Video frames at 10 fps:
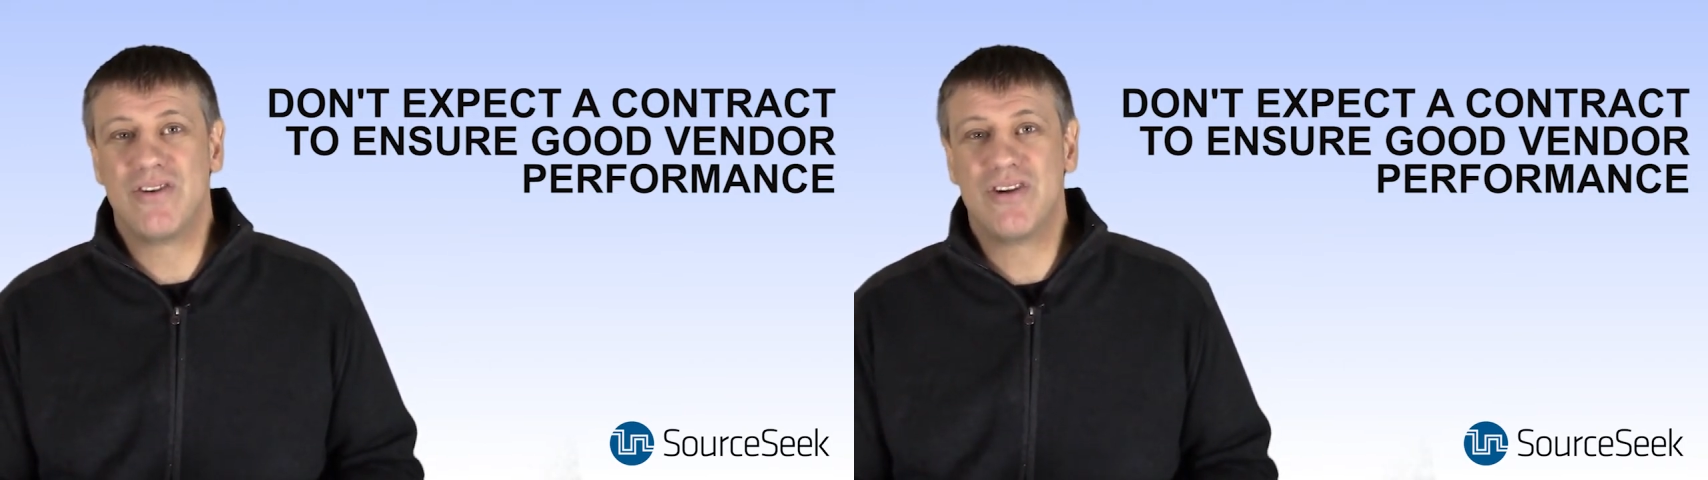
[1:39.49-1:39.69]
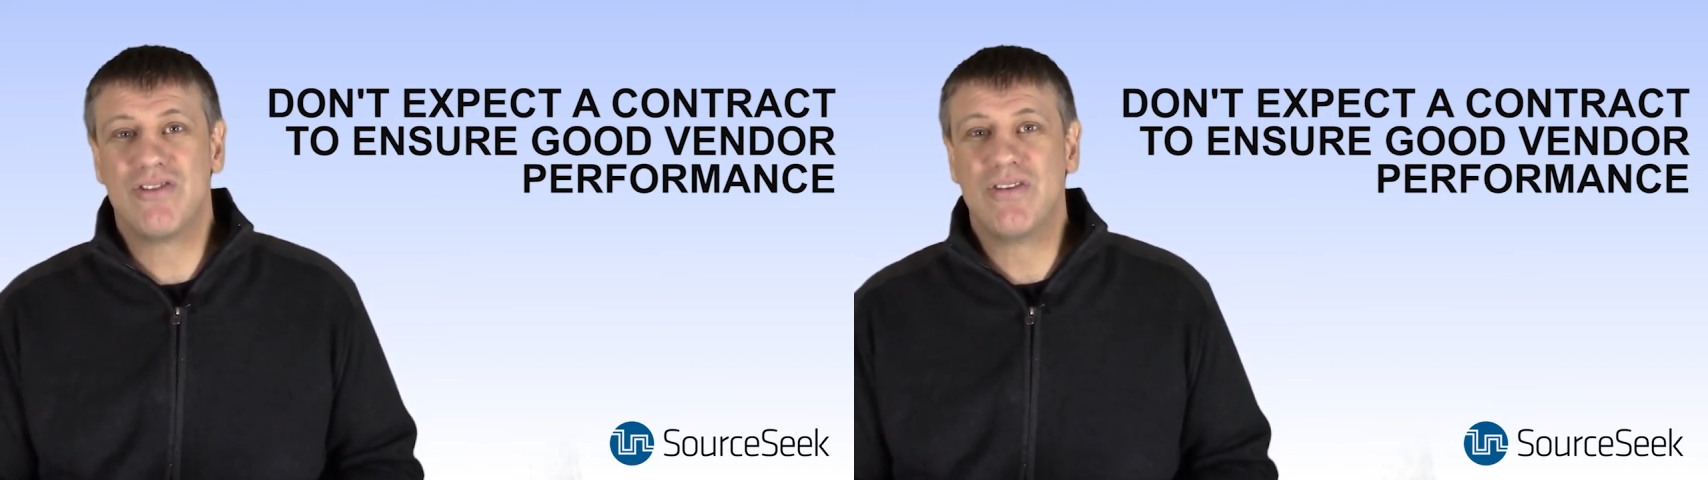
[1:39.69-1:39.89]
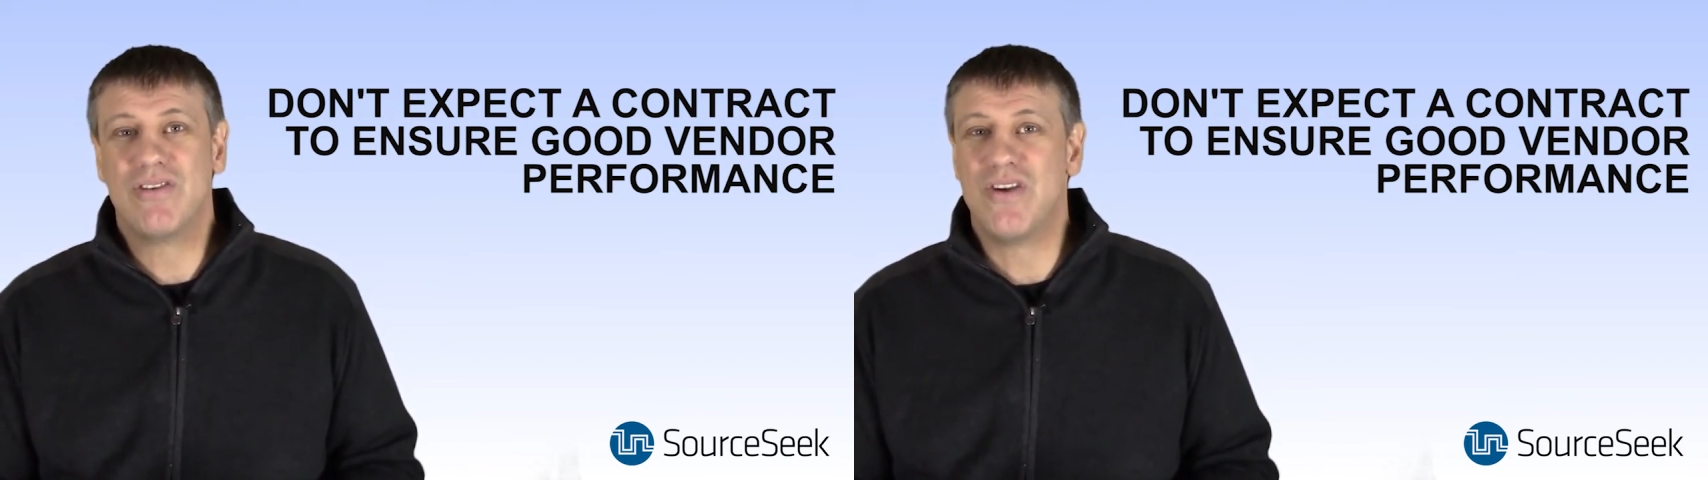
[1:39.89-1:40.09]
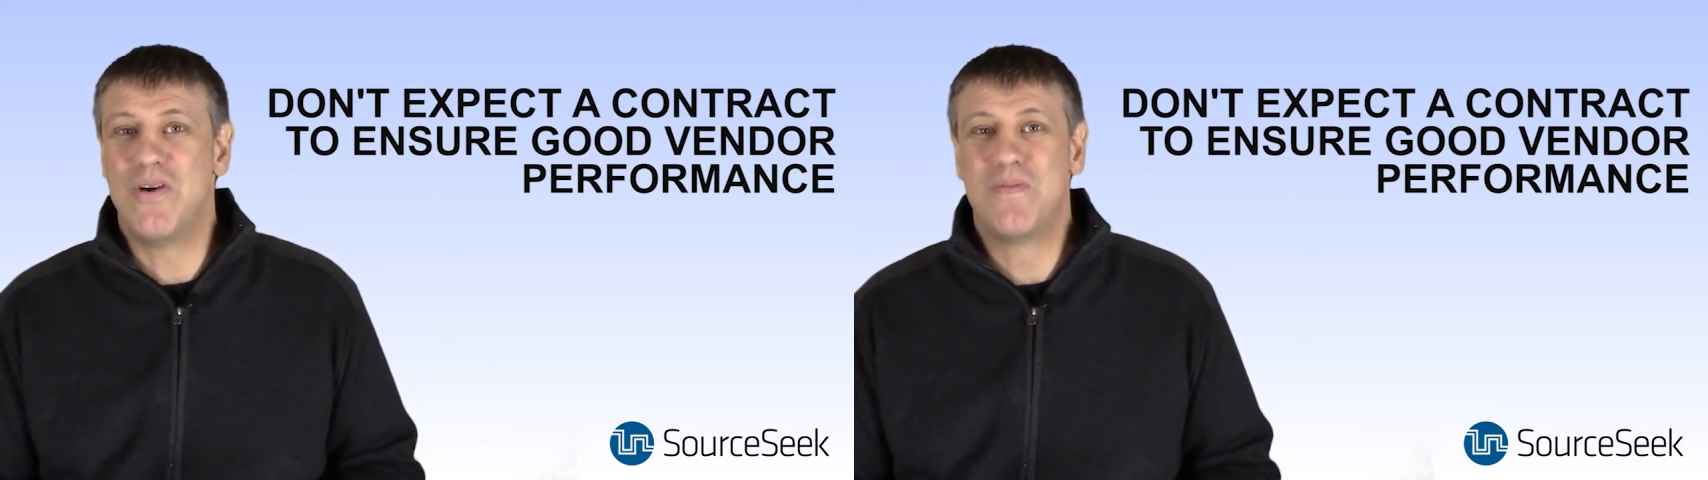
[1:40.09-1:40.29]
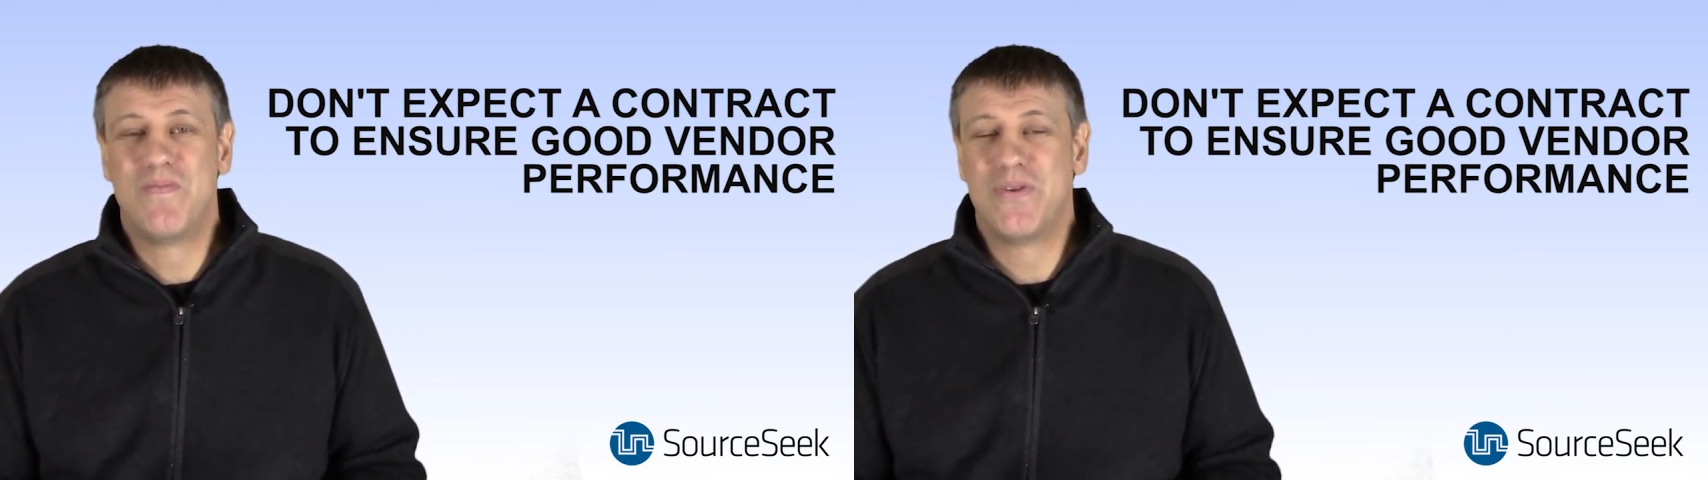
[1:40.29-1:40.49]
just
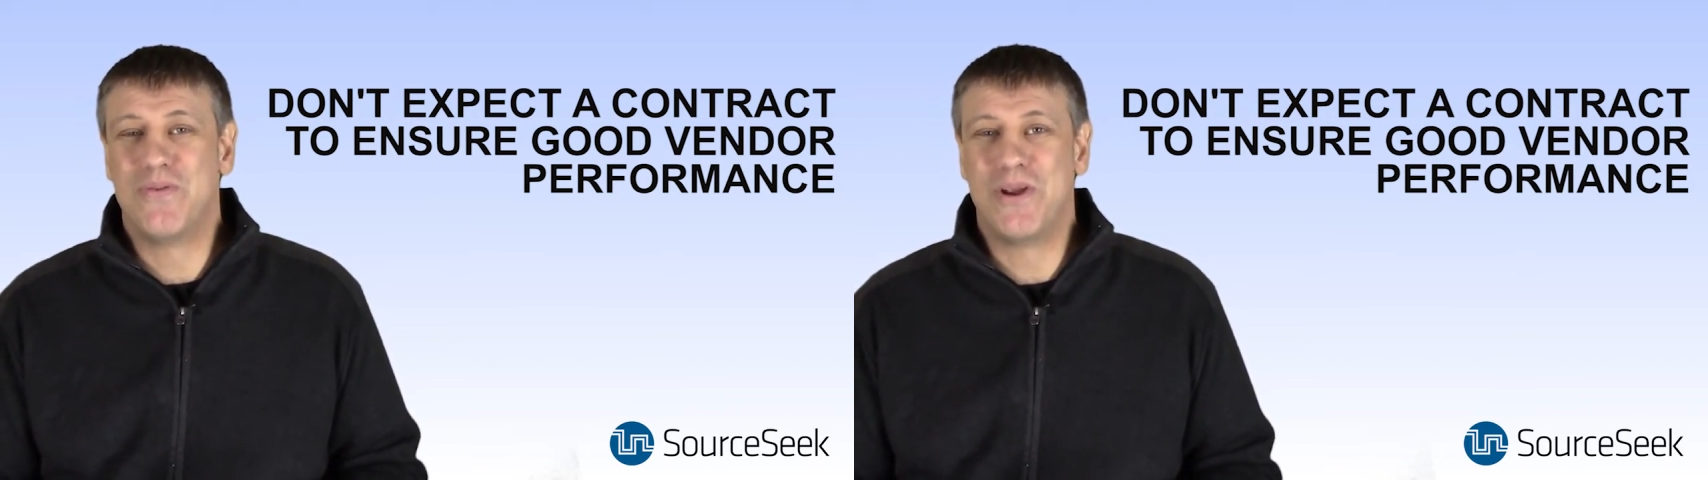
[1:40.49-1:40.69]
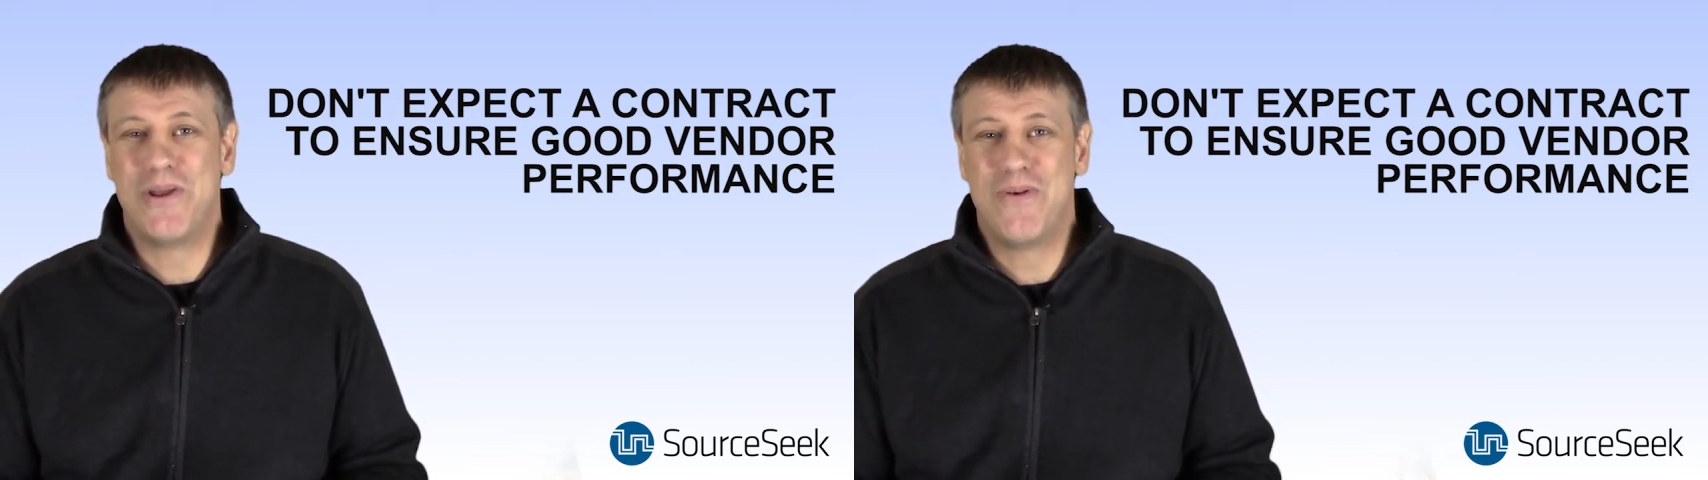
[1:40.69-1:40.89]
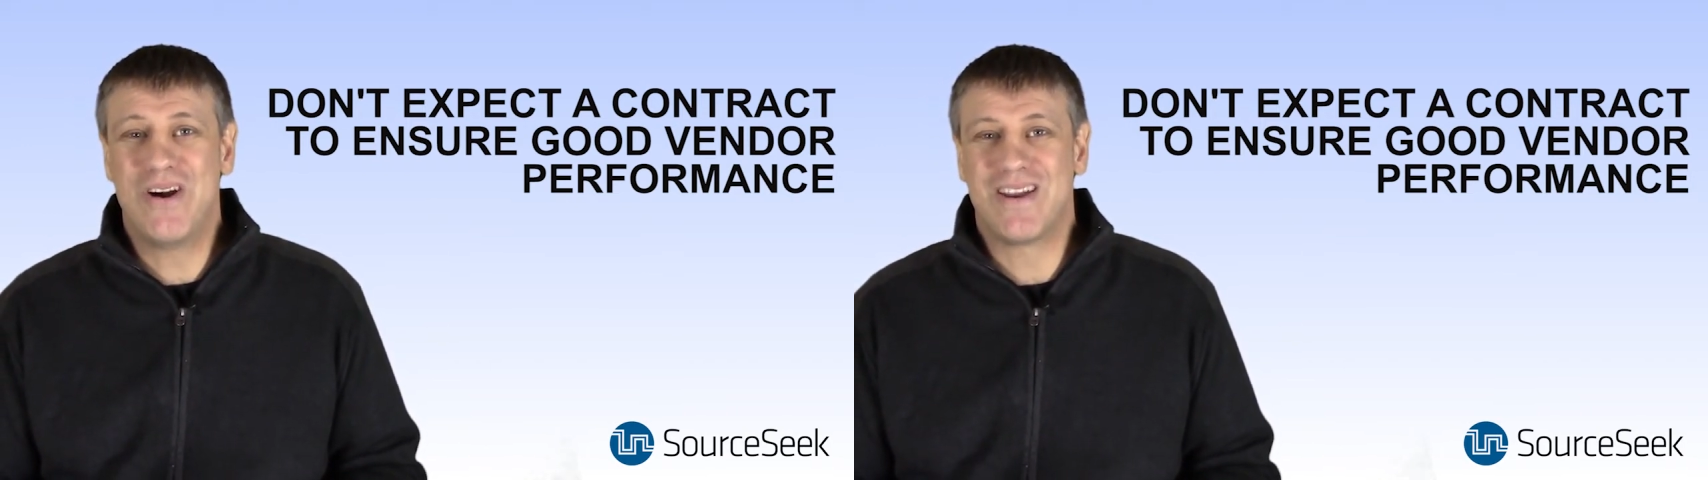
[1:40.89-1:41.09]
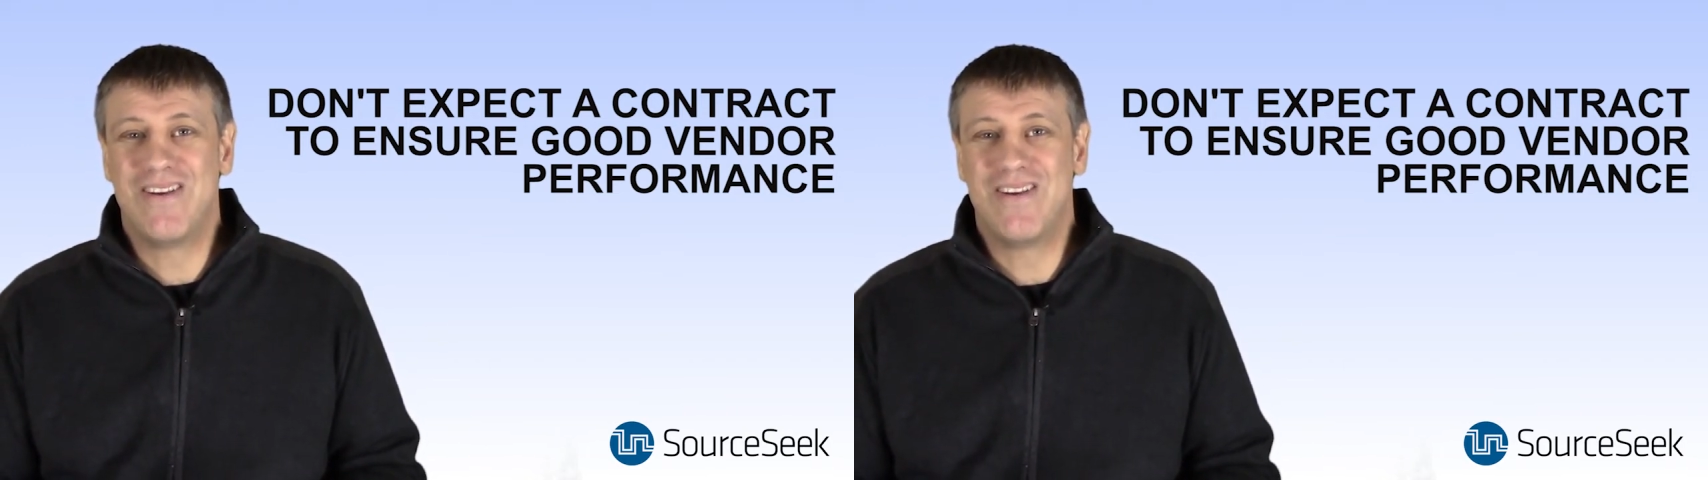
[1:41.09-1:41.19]
don't really work.